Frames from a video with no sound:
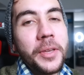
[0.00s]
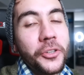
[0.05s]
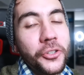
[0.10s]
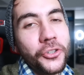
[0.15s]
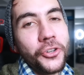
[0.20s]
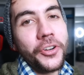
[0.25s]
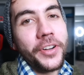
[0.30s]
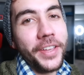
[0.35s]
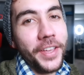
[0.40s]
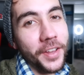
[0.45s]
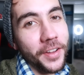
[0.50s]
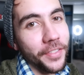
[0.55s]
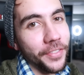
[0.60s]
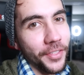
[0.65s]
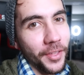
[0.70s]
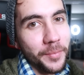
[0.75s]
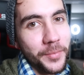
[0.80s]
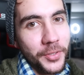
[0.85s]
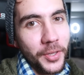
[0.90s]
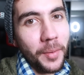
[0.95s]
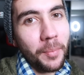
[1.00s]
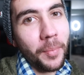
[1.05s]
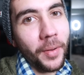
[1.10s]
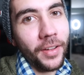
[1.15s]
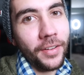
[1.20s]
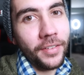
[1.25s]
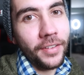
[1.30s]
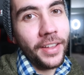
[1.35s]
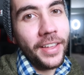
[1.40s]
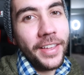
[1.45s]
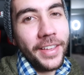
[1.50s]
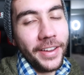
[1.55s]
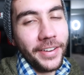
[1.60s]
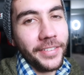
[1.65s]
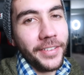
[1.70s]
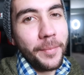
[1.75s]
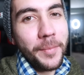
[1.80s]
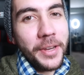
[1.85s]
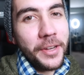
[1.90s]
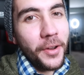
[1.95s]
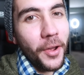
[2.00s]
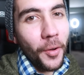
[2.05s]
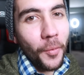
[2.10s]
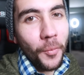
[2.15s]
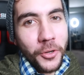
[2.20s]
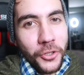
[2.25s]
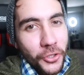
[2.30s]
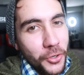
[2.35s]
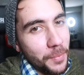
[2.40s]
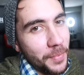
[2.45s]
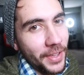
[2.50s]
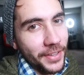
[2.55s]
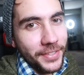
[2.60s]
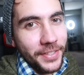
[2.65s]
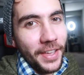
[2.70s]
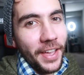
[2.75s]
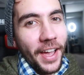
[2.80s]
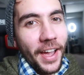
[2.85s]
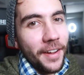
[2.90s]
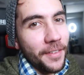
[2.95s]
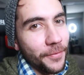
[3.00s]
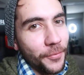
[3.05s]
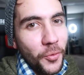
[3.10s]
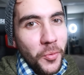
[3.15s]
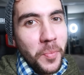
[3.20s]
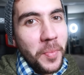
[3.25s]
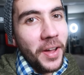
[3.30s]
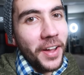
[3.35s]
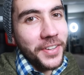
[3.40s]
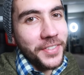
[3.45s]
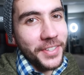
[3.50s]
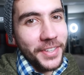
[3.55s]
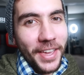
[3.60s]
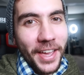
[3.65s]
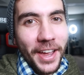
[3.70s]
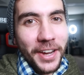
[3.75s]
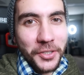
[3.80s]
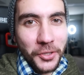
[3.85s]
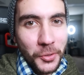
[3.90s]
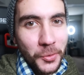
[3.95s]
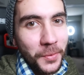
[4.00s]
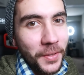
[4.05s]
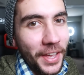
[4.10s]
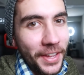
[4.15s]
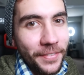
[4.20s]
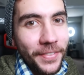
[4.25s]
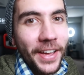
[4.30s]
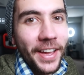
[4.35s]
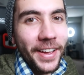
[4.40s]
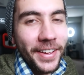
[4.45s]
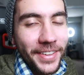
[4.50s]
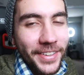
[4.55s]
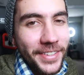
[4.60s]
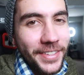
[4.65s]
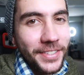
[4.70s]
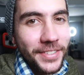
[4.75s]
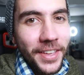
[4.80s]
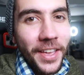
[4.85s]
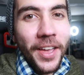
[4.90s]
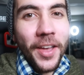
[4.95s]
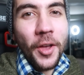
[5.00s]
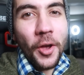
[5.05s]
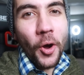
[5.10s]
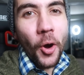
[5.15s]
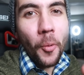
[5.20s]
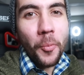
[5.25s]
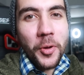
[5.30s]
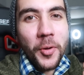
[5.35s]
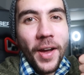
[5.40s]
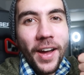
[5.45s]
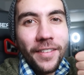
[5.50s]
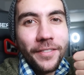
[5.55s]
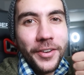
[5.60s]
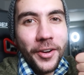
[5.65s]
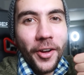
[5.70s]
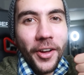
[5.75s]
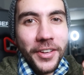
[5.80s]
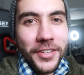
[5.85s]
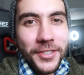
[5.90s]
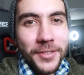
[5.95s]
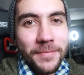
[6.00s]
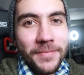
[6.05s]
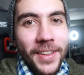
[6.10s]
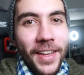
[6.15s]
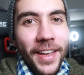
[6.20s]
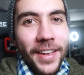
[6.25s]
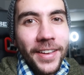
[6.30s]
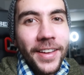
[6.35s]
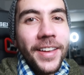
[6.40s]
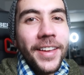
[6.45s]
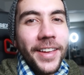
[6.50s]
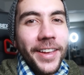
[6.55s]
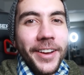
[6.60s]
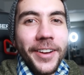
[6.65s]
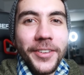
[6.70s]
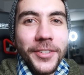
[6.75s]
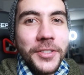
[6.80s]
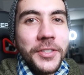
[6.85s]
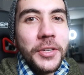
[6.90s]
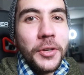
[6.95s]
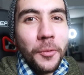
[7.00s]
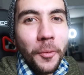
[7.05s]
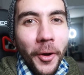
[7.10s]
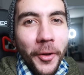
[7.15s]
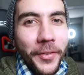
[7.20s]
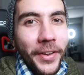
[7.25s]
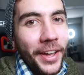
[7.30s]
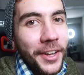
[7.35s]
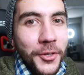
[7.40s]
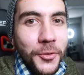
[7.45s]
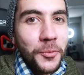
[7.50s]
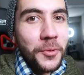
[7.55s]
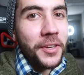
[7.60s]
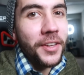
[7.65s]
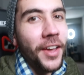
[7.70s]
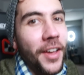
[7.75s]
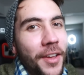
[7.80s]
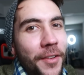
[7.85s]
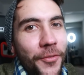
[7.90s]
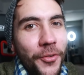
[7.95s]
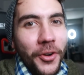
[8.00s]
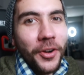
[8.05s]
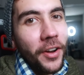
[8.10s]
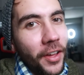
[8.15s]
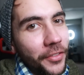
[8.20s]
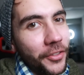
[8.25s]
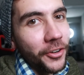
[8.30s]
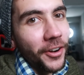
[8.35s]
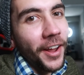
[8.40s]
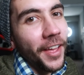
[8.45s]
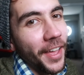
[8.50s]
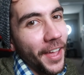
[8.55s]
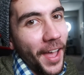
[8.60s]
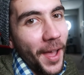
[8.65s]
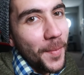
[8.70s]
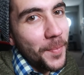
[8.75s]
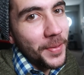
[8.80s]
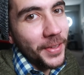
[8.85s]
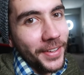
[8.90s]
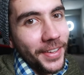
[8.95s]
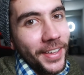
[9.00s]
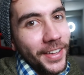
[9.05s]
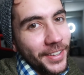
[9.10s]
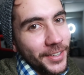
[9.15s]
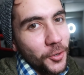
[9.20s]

be sure to hit a thumbs up button and let me know what your best half full box of cashew life hack is. Hope you have an awesome day, and I'll see you all next week for another epic,